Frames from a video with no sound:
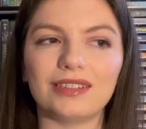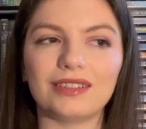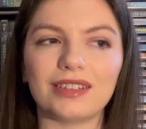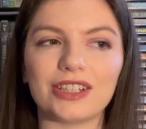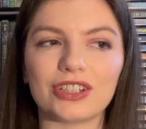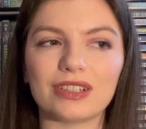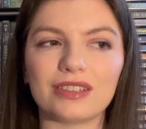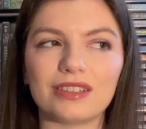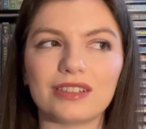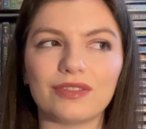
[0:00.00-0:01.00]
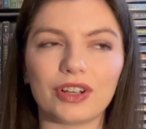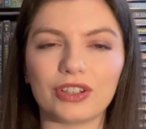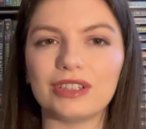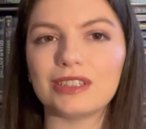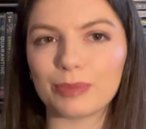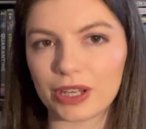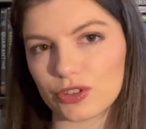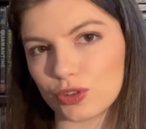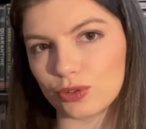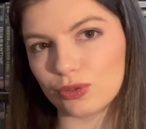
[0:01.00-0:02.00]
they're just very
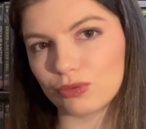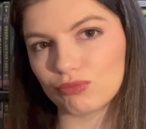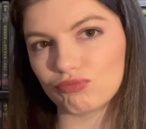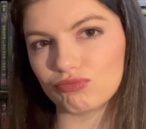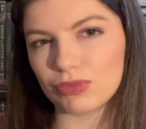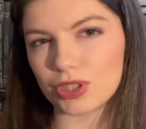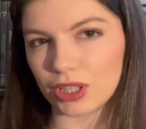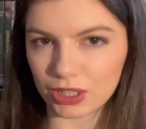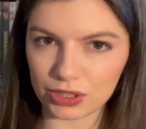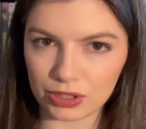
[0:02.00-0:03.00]
special to listen